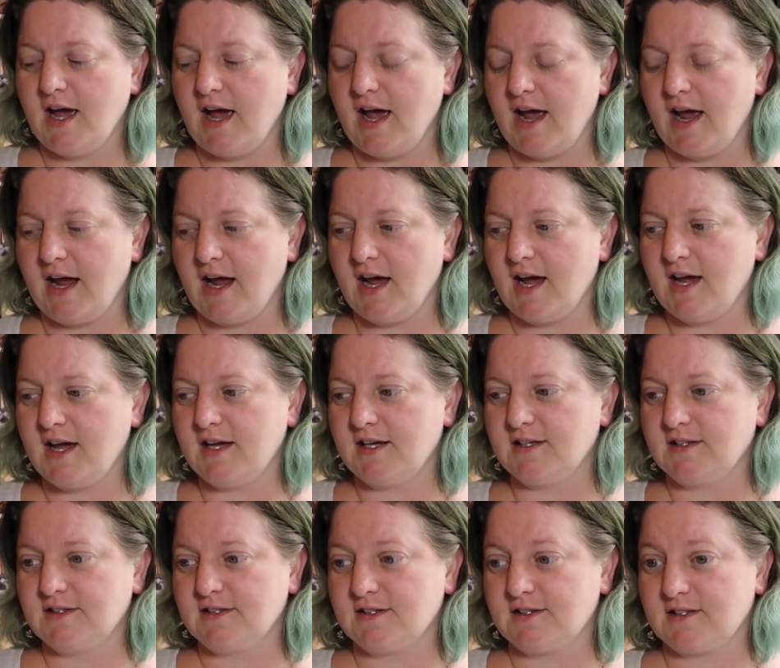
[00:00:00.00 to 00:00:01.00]

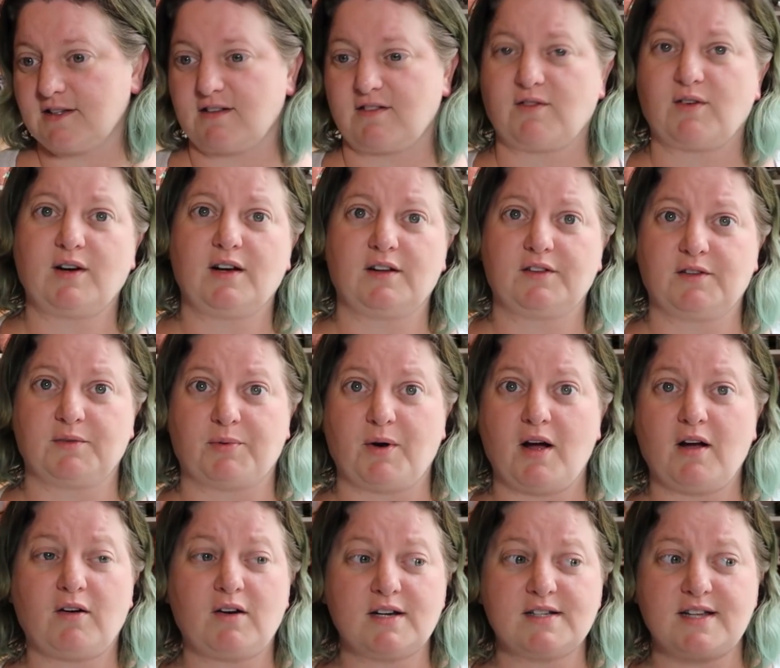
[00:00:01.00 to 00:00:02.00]
And well, the
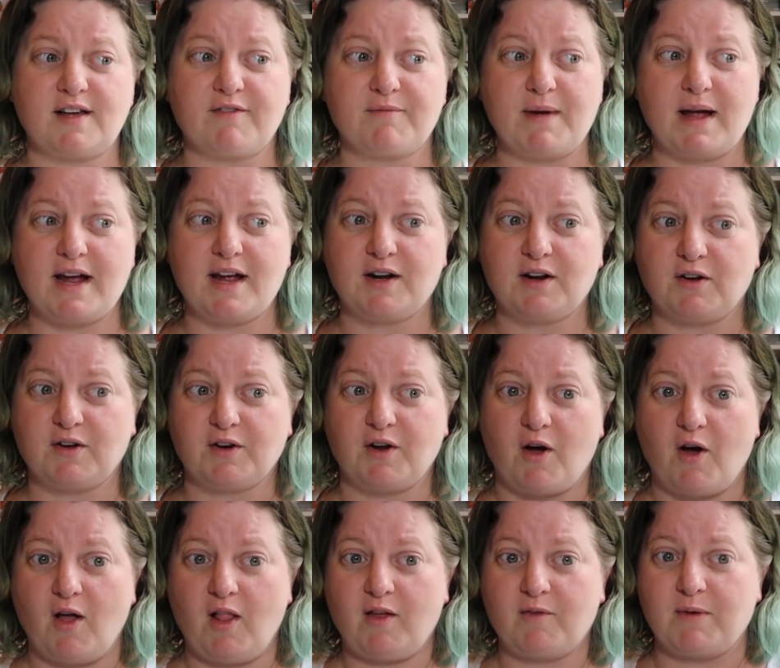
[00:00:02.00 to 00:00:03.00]
progress I've made on
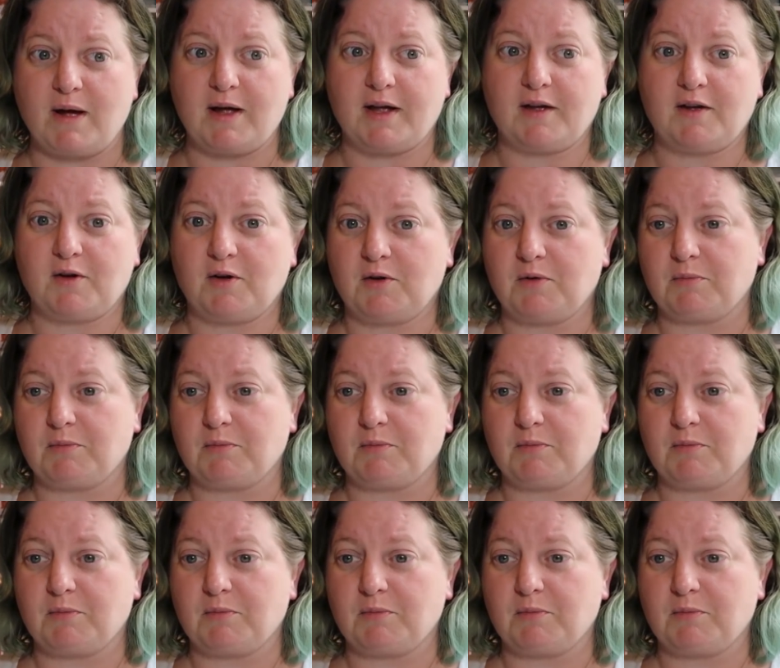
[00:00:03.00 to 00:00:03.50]
all of my